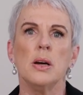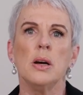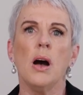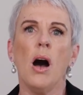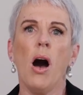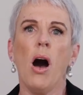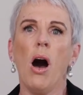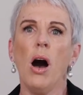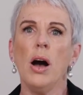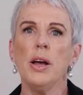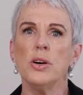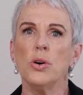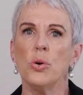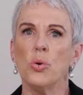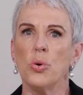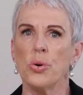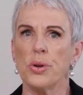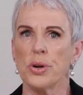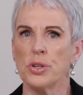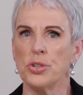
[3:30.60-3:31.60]
Higher
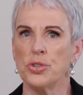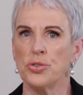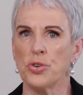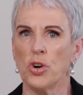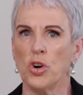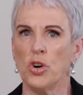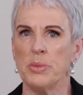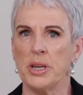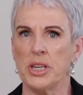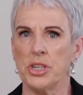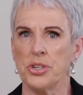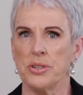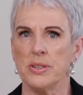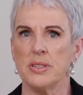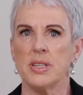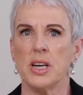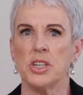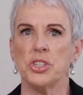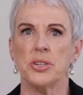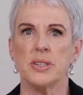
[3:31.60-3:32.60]
order control measures
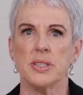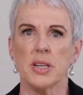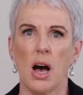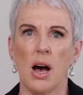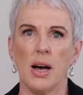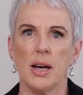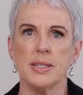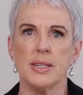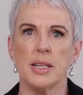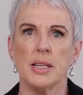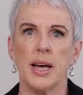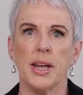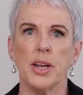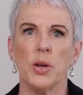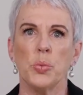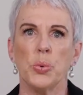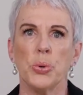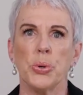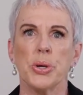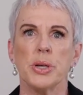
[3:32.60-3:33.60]
such as isolating
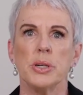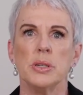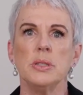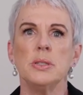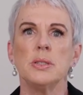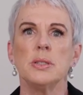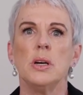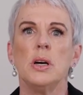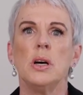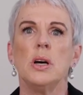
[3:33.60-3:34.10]
workers,